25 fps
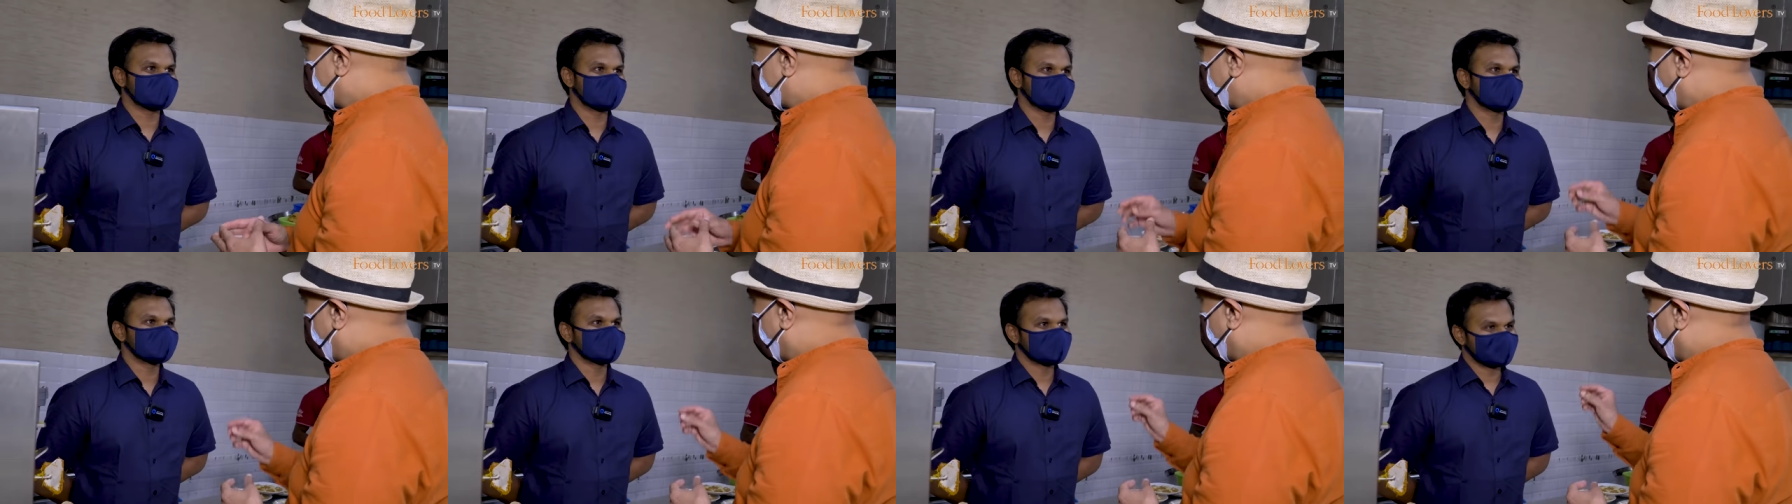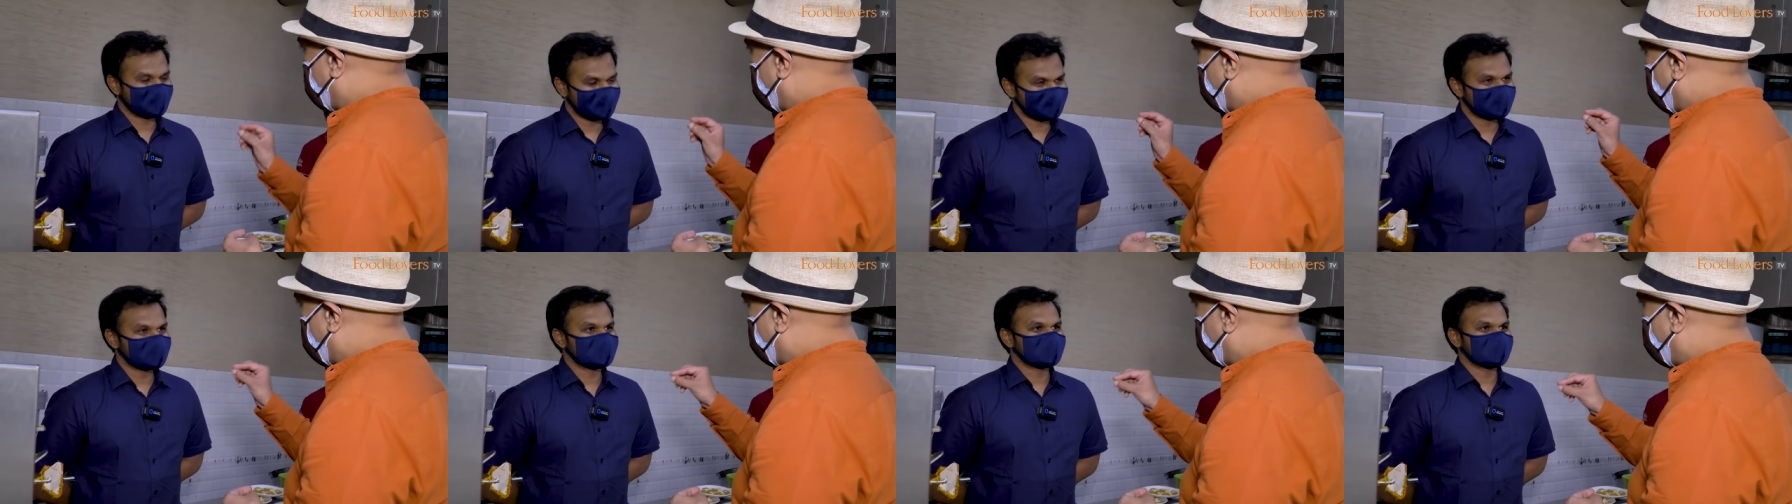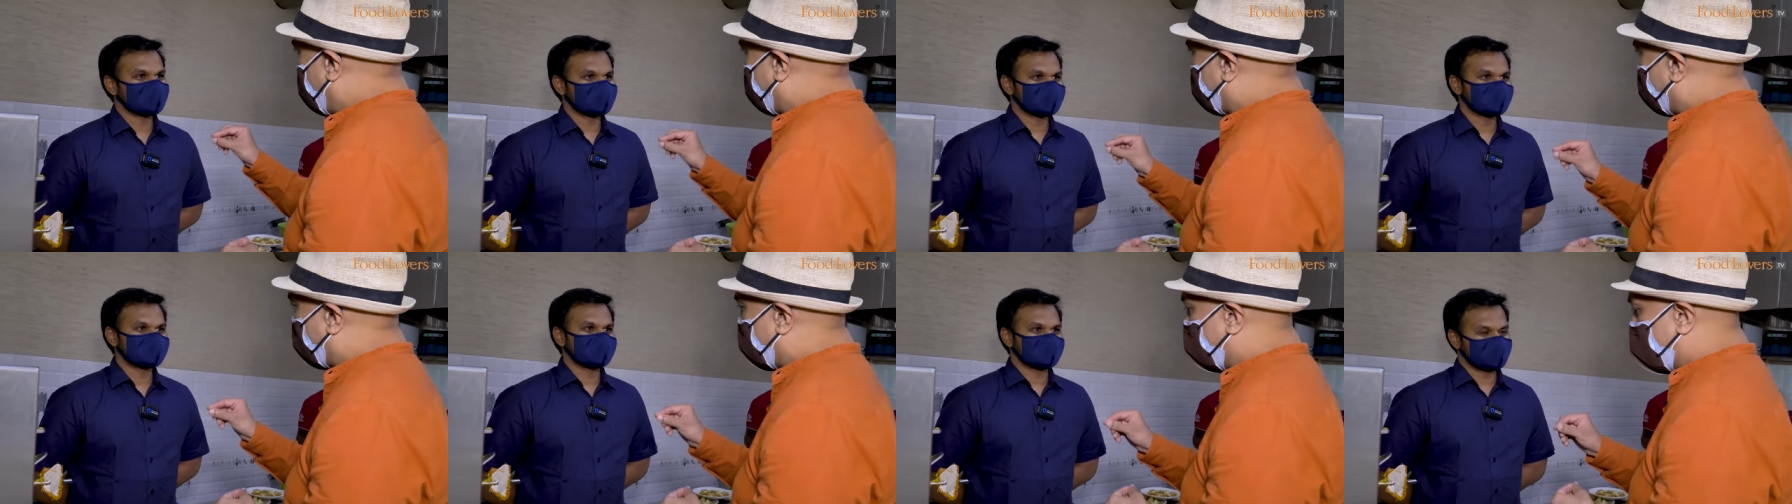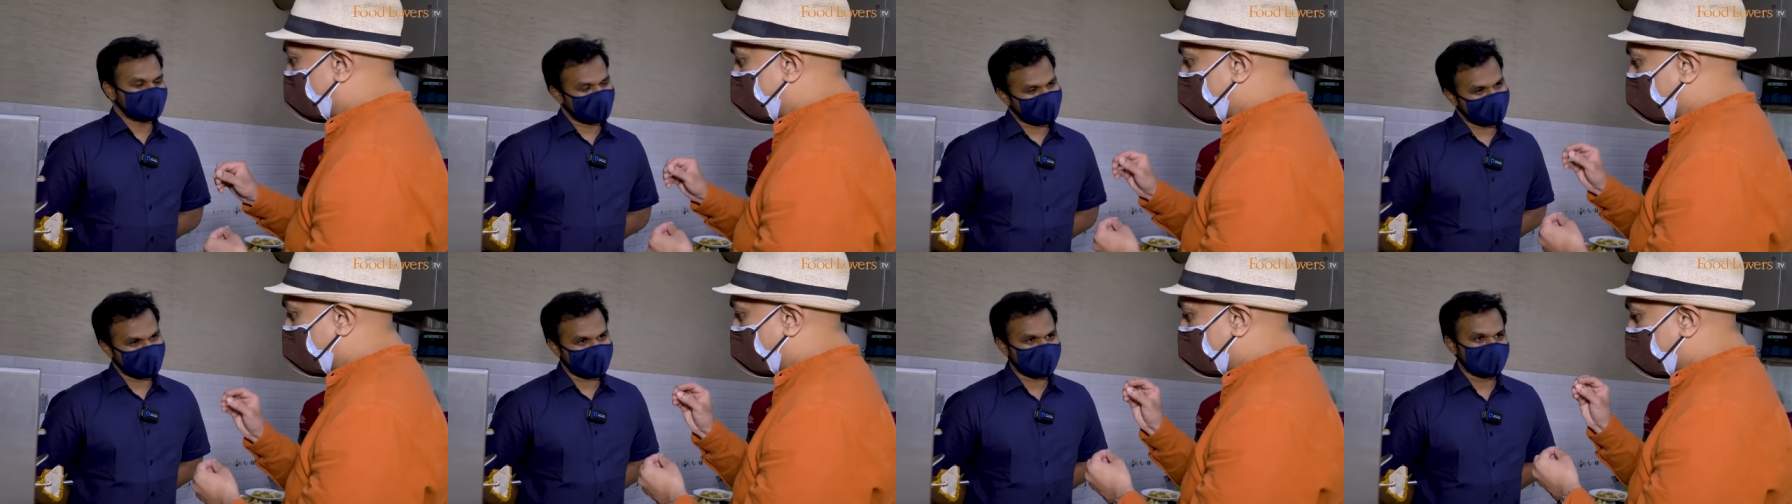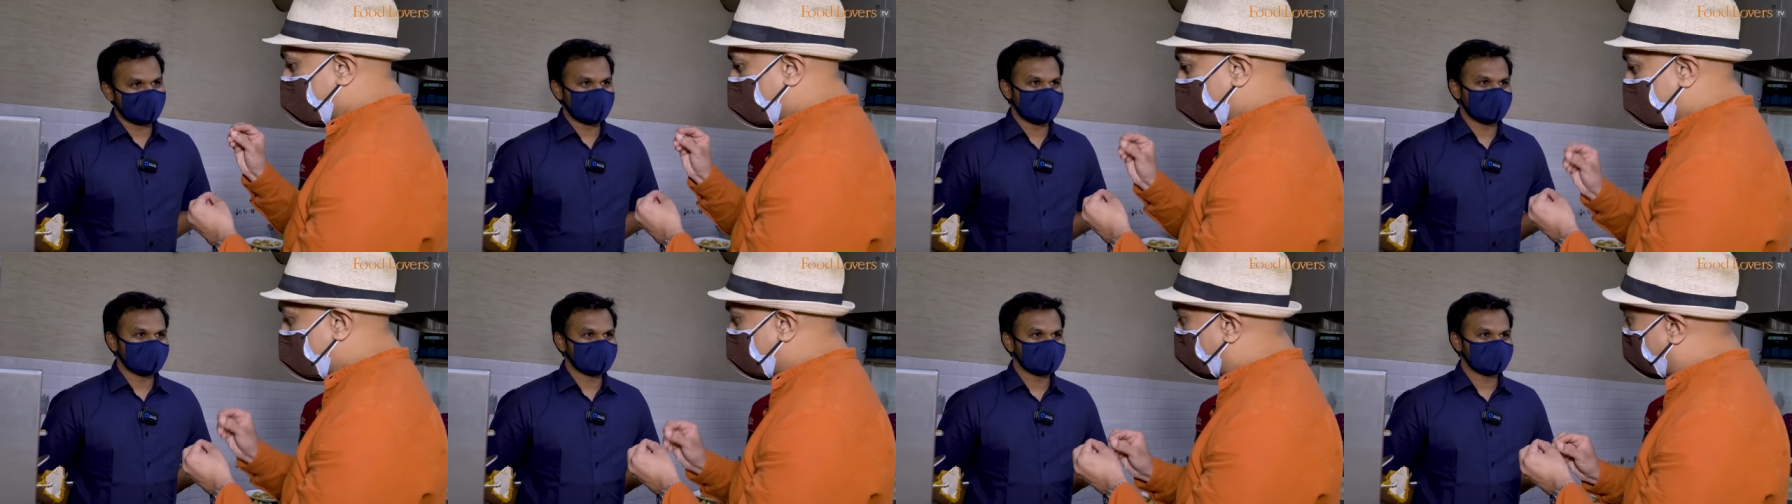specific way of making a
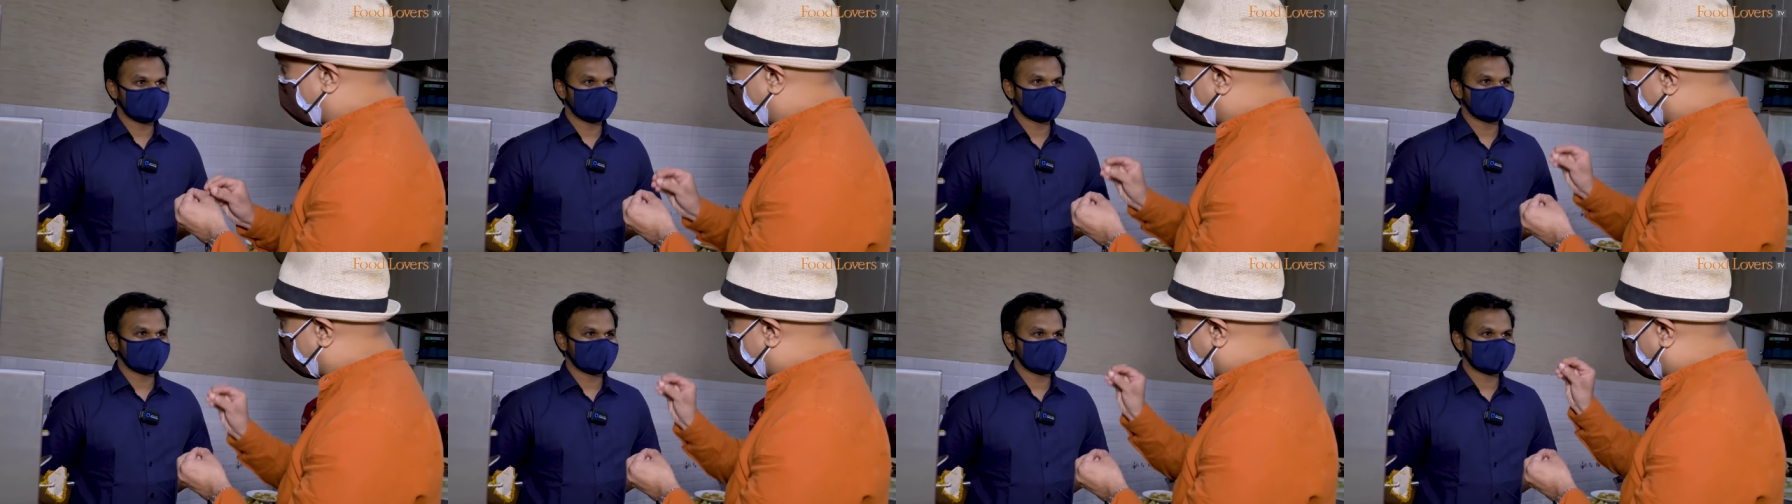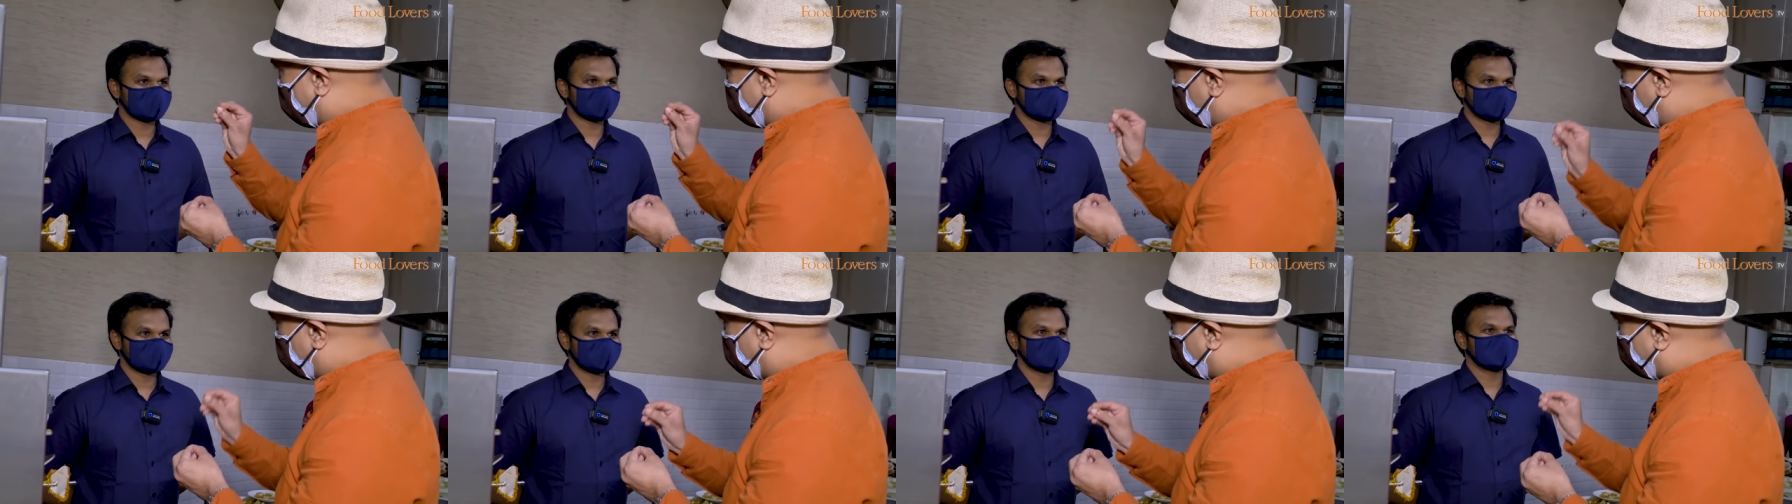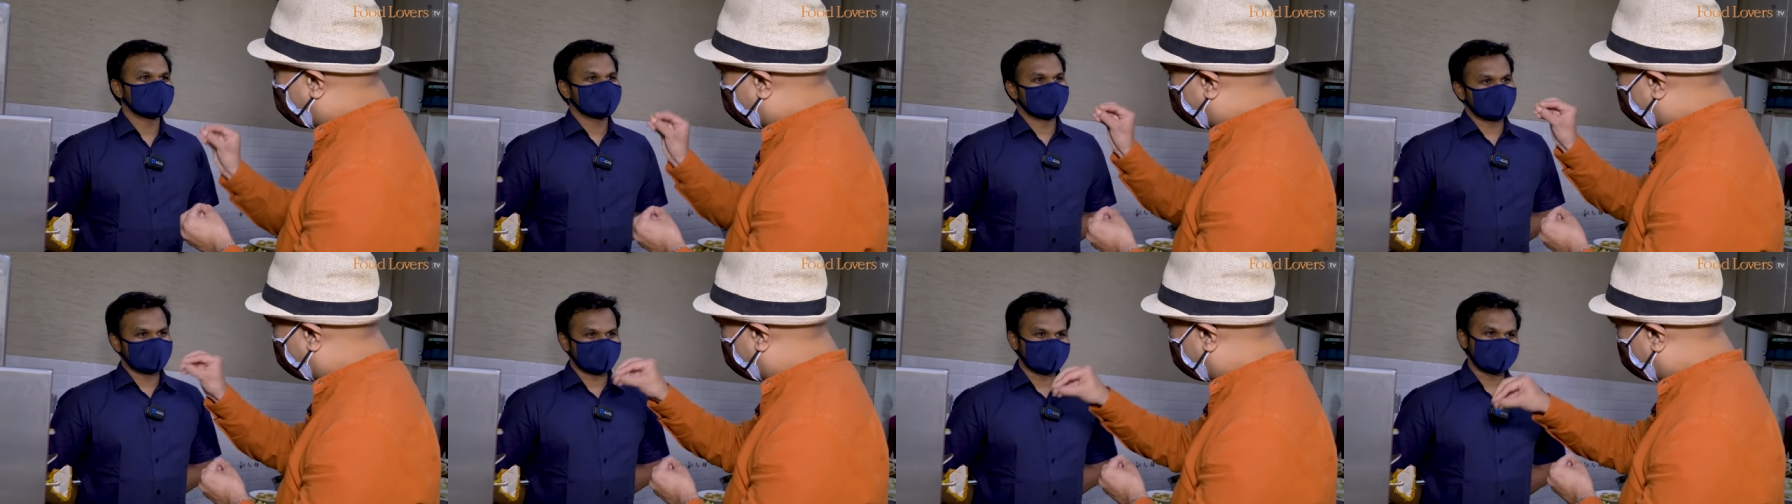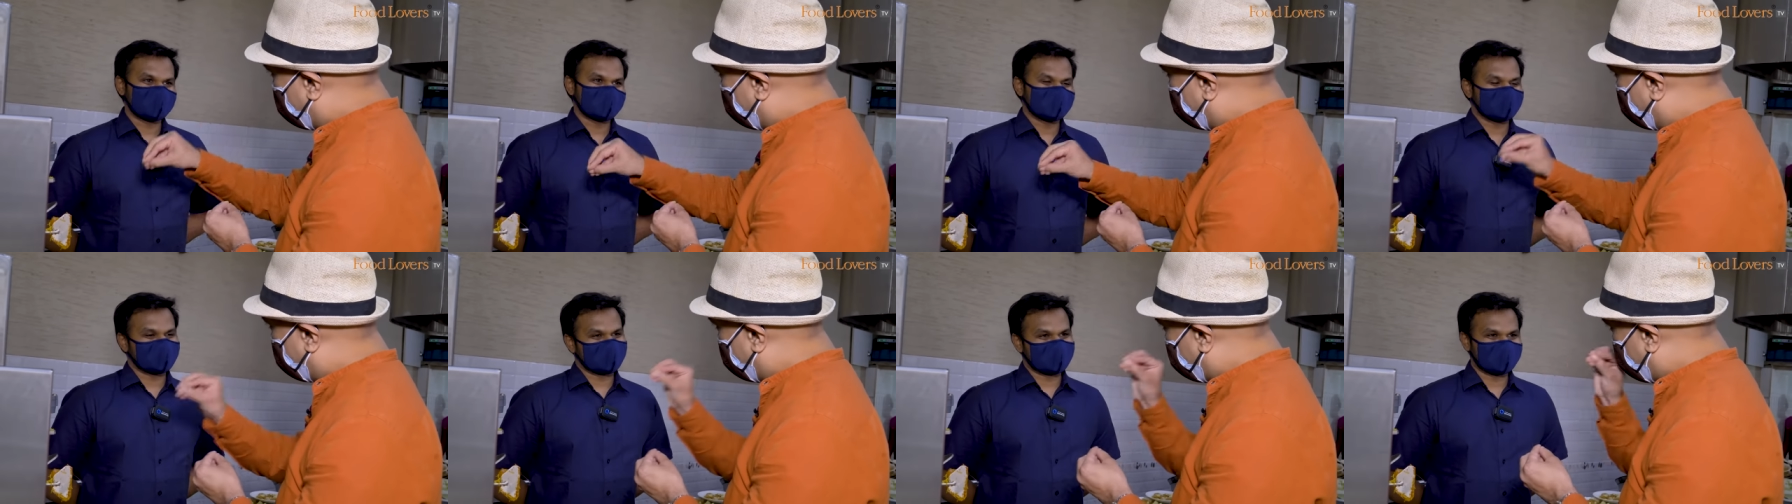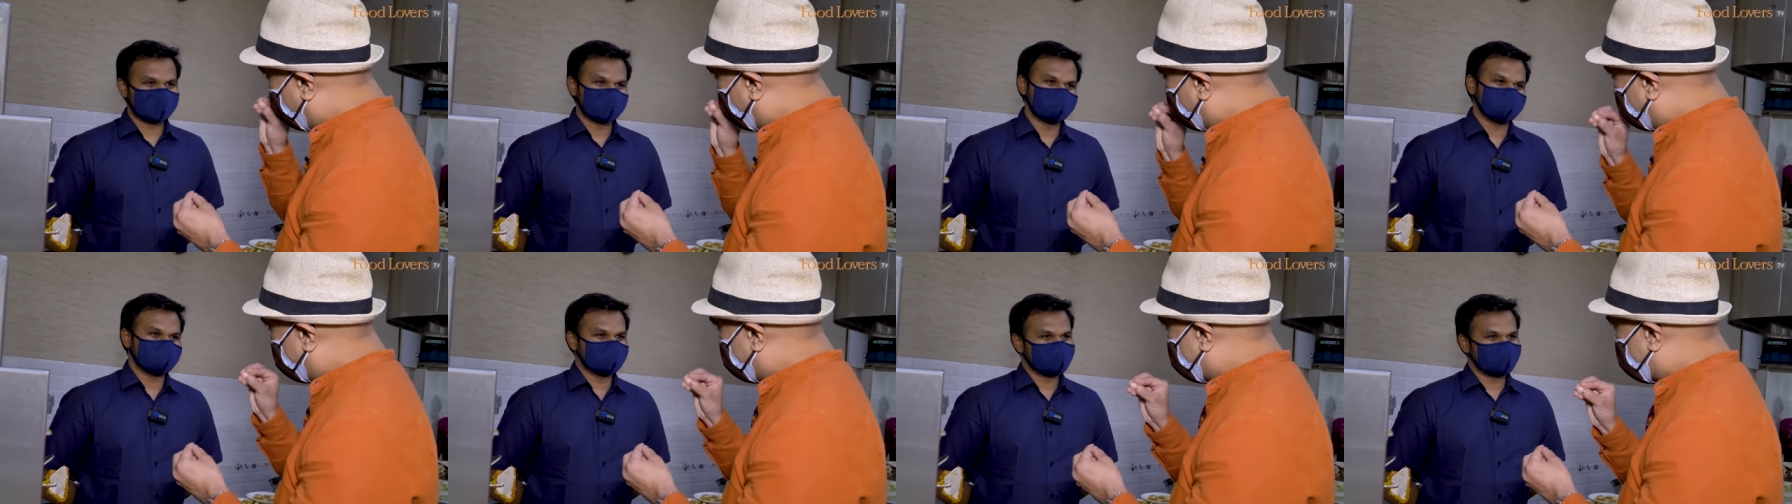chaat yeah. specific time of adding
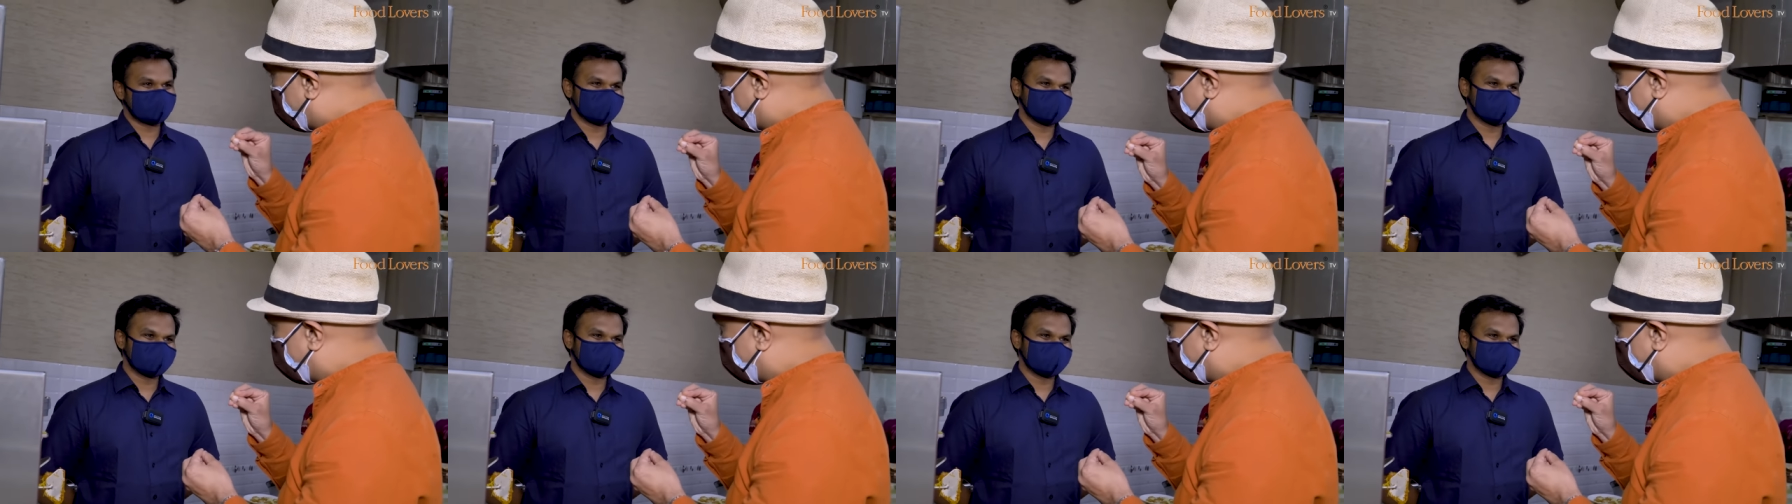ingredients